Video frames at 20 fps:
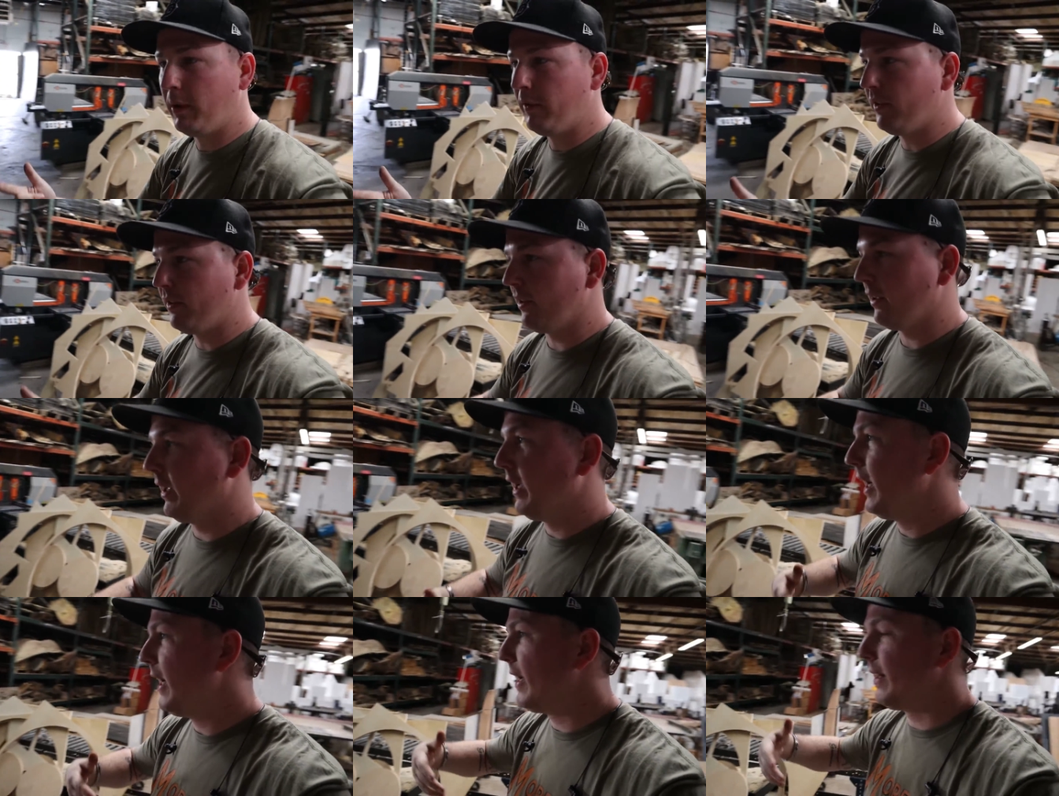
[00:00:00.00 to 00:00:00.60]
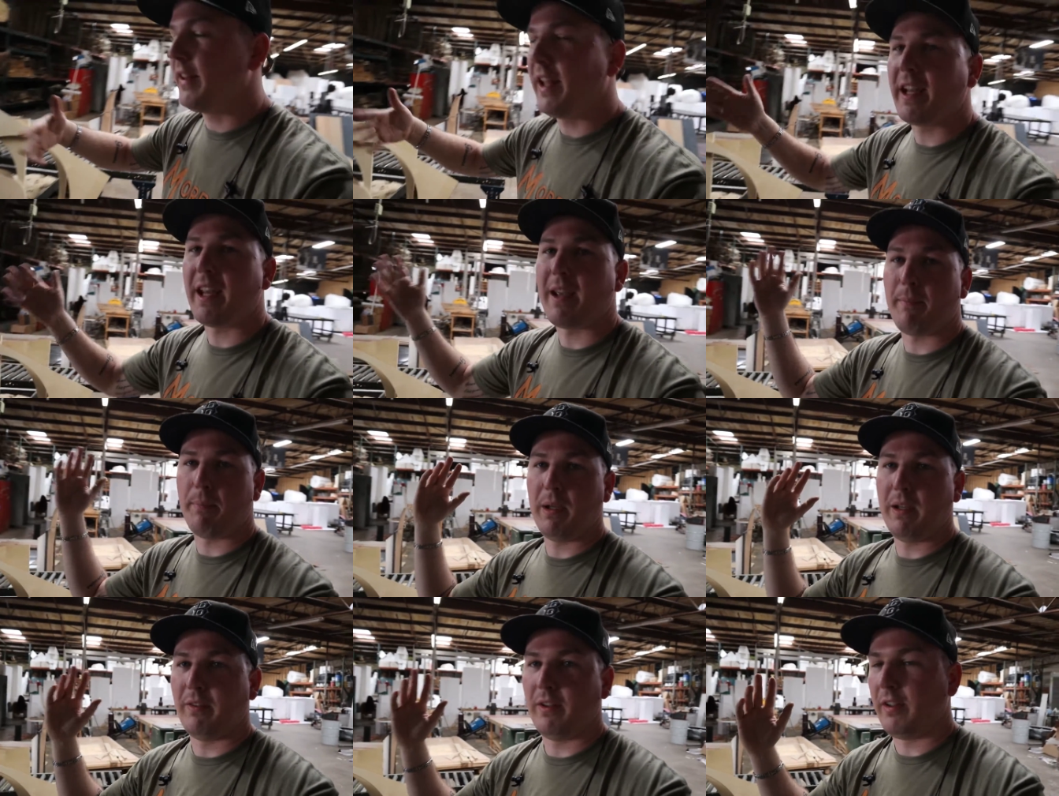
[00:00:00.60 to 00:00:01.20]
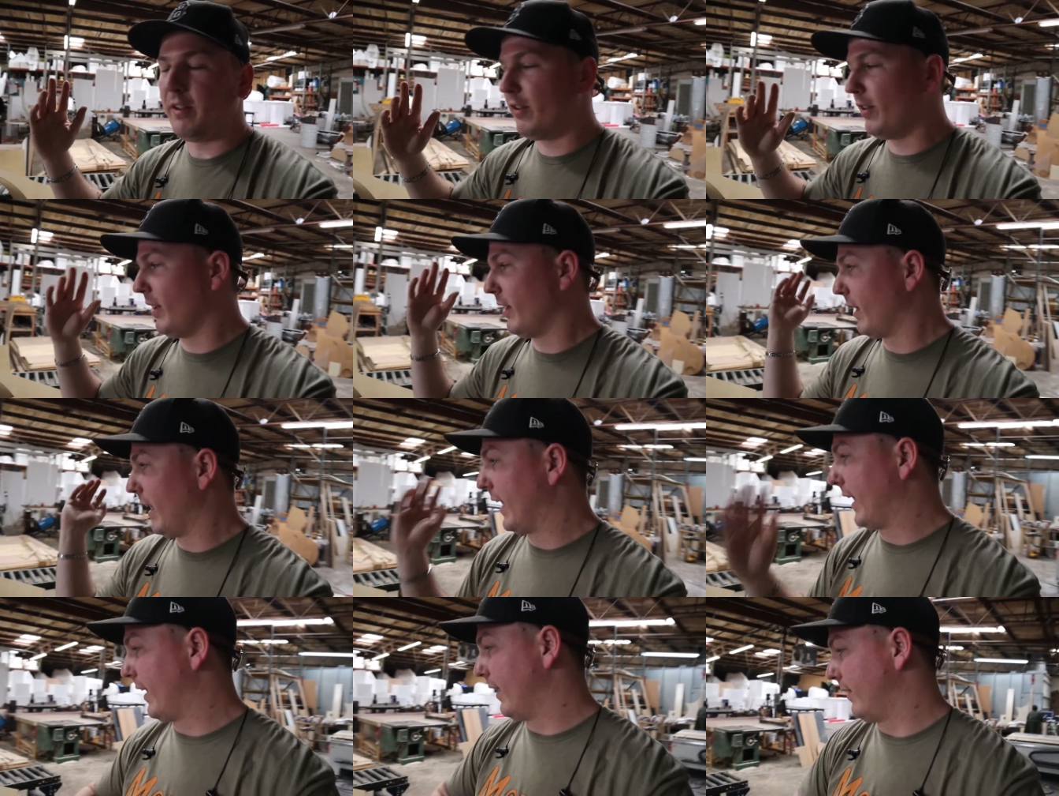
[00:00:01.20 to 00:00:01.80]
PVC they get PVC
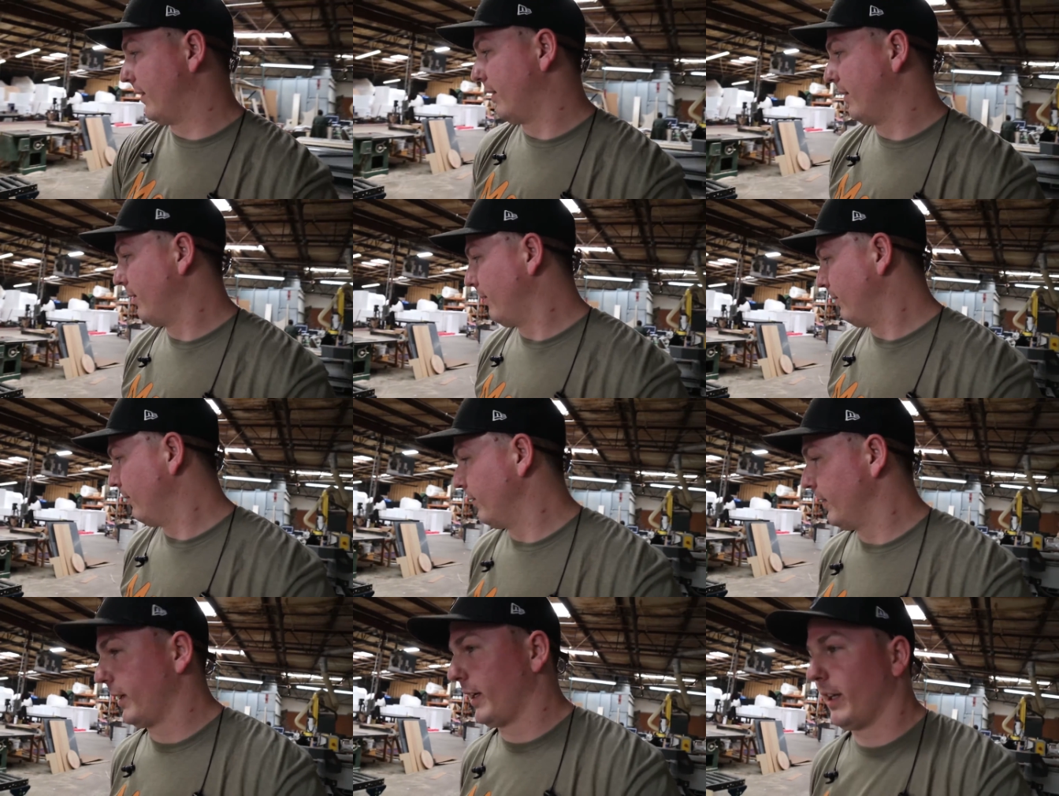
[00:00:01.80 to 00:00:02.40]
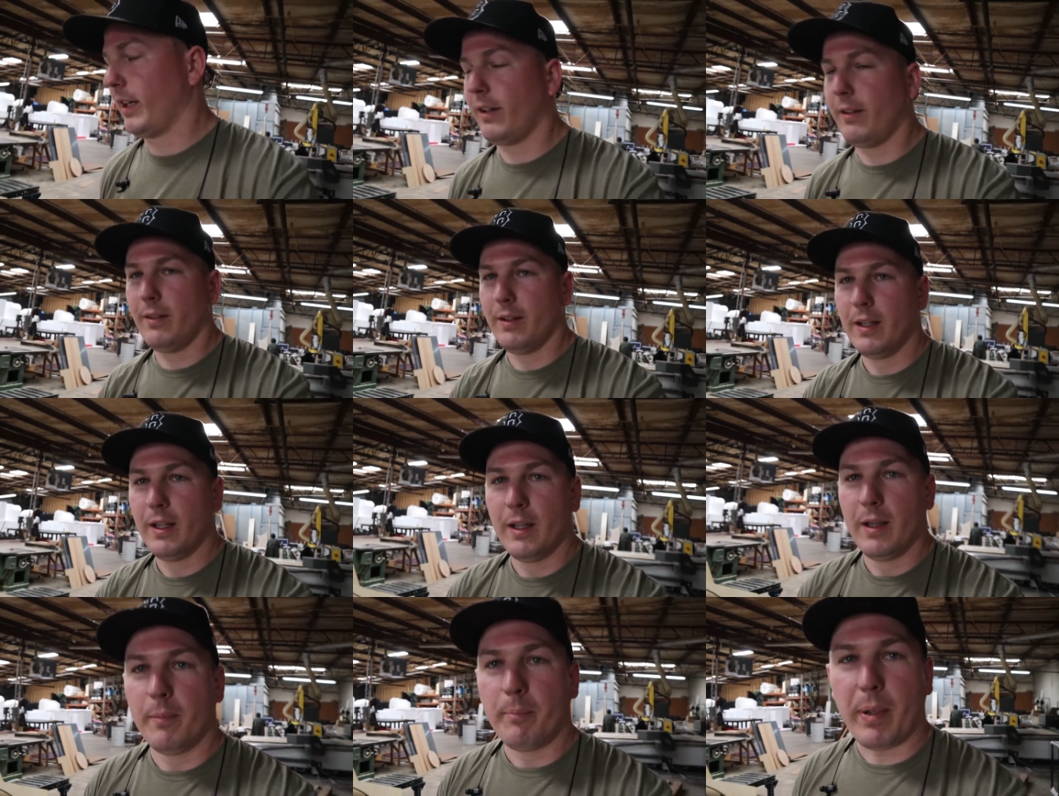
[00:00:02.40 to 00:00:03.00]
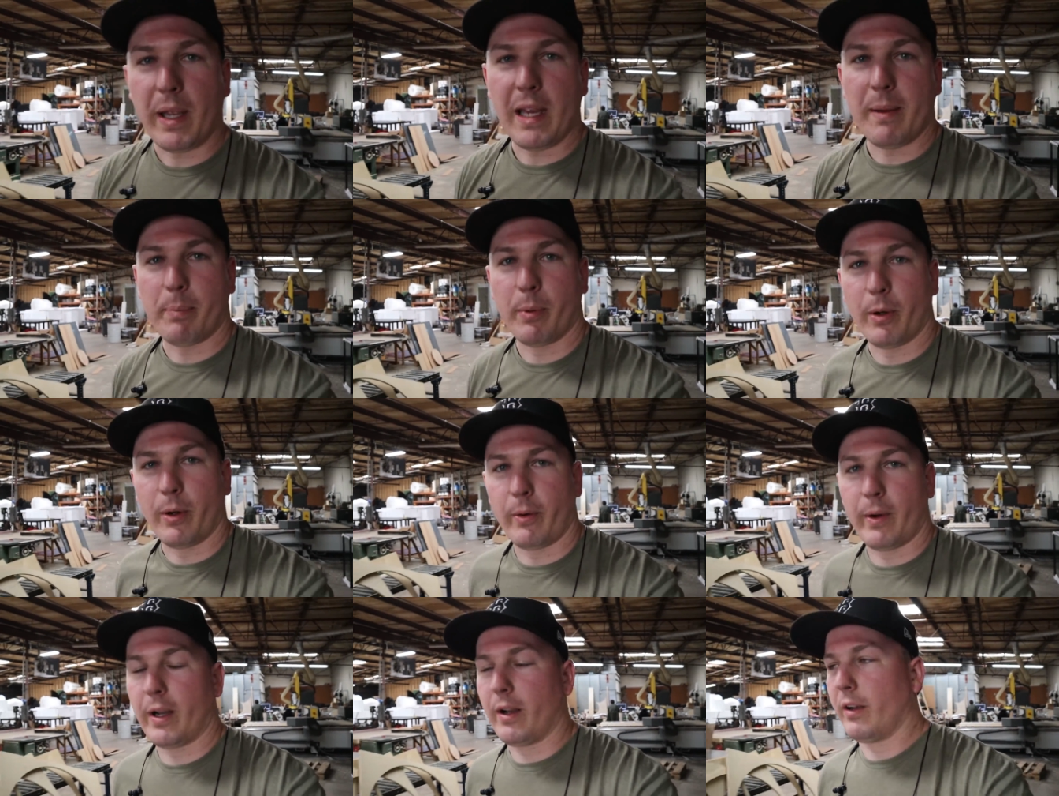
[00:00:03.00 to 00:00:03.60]
like it's
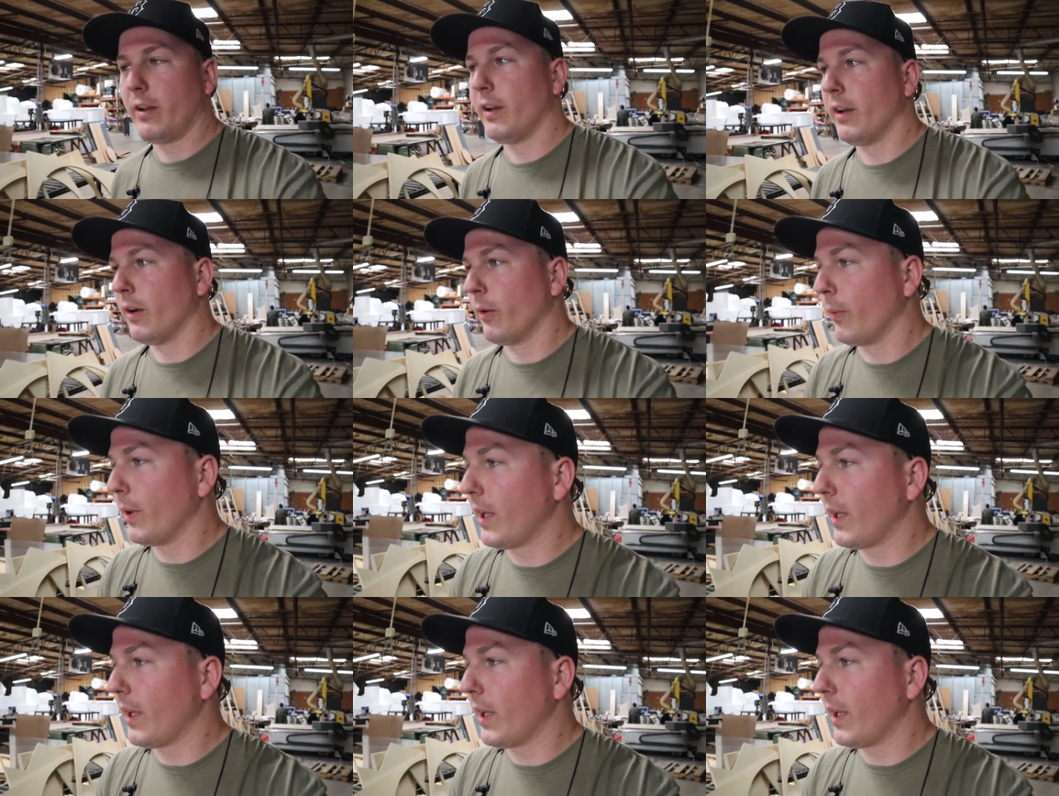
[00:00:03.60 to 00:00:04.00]
paper around here